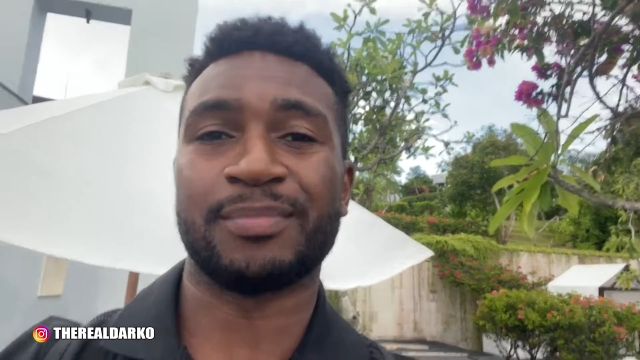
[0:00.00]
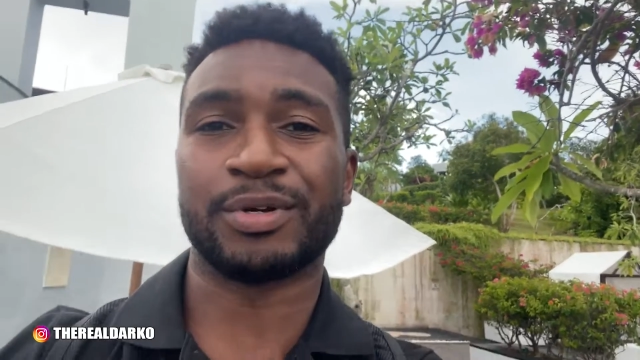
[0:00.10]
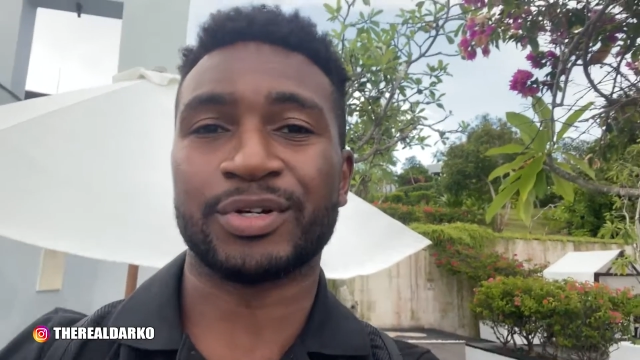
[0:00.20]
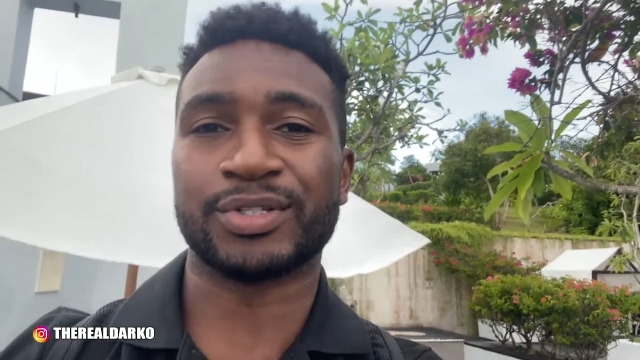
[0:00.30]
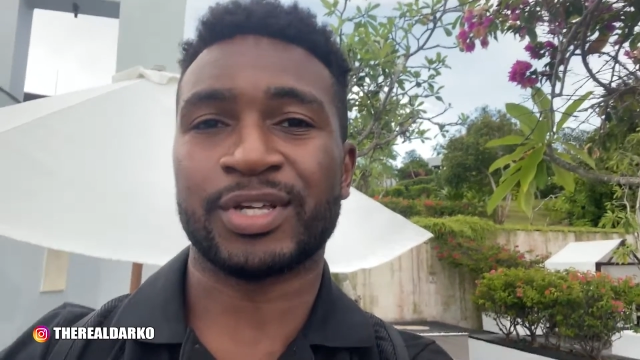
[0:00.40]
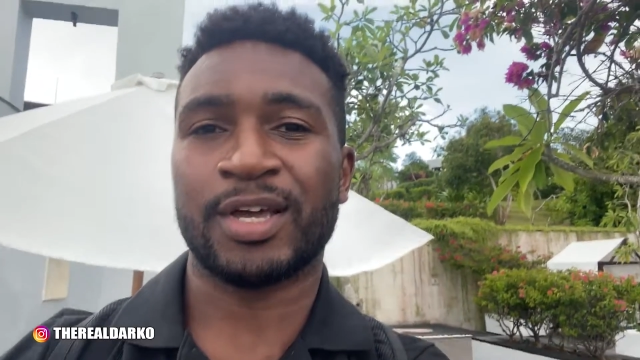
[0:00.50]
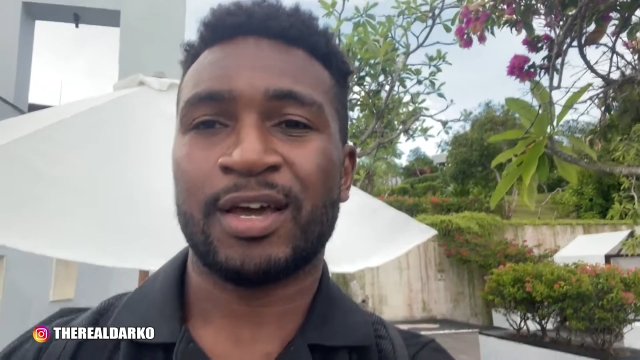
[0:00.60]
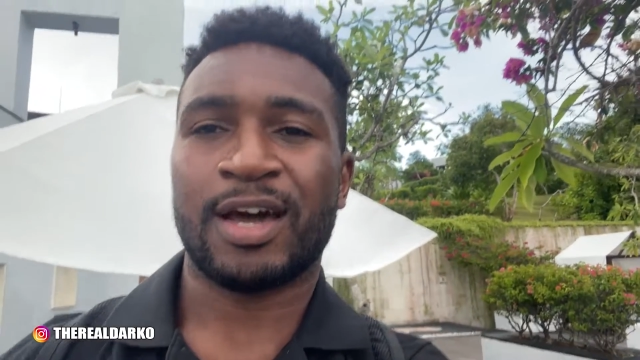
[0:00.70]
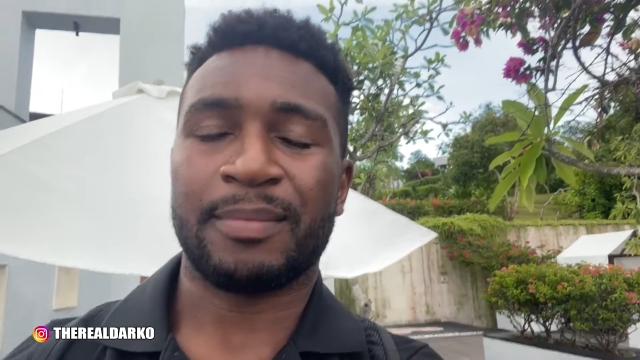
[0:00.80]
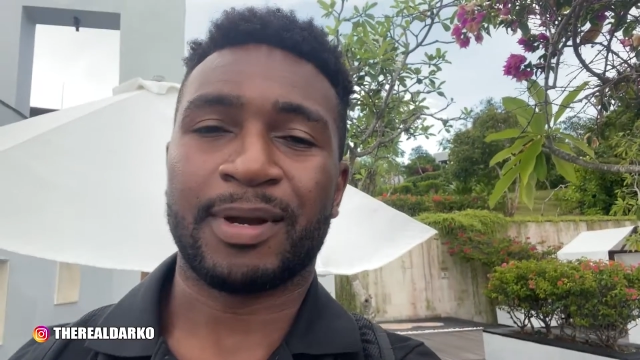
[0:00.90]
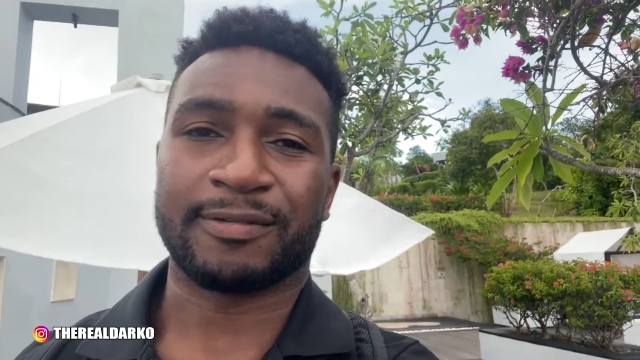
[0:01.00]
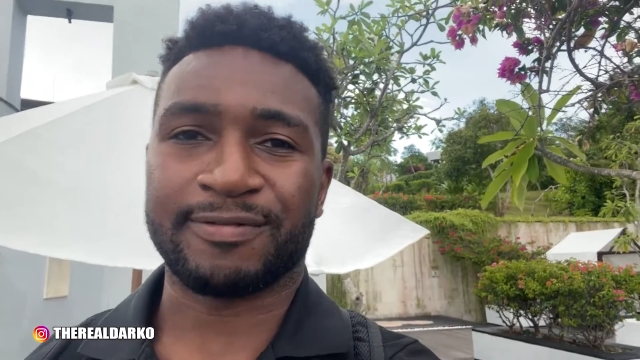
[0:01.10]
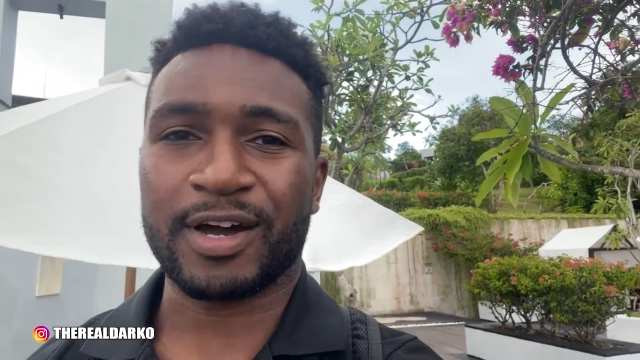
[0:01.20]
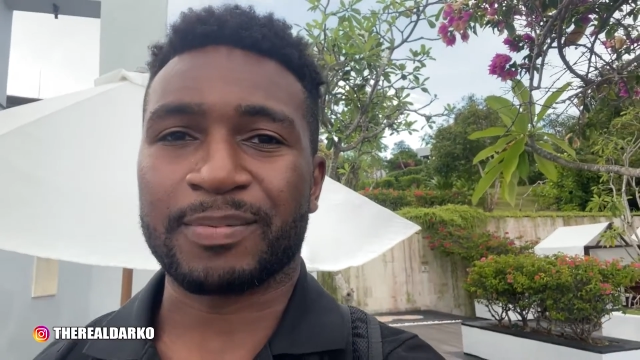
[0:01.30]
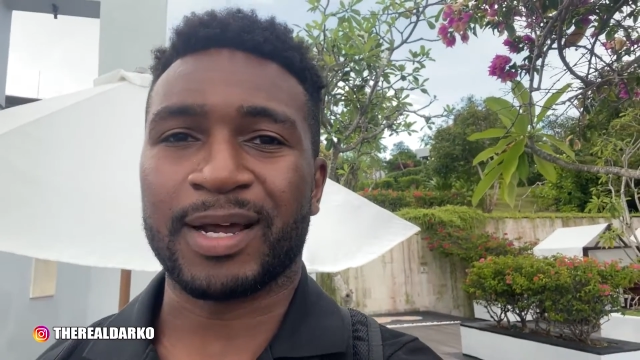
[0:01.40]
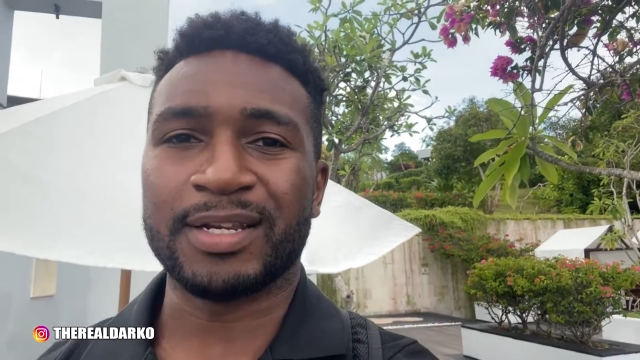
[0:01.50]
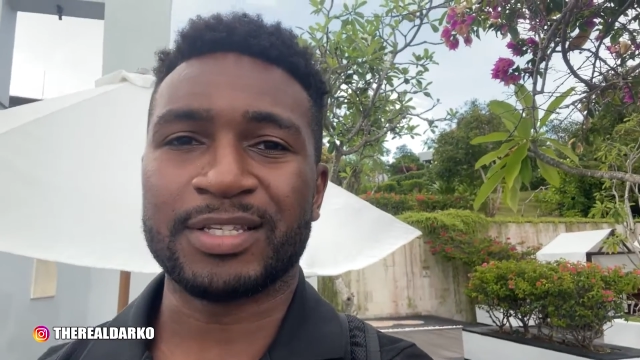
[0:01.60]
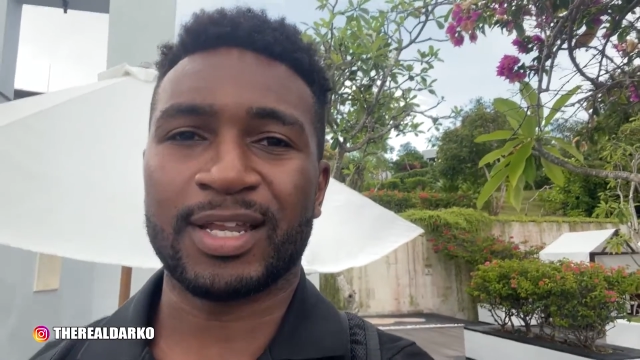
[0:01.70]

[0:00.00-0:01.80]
because I'm like, fuck man, I need to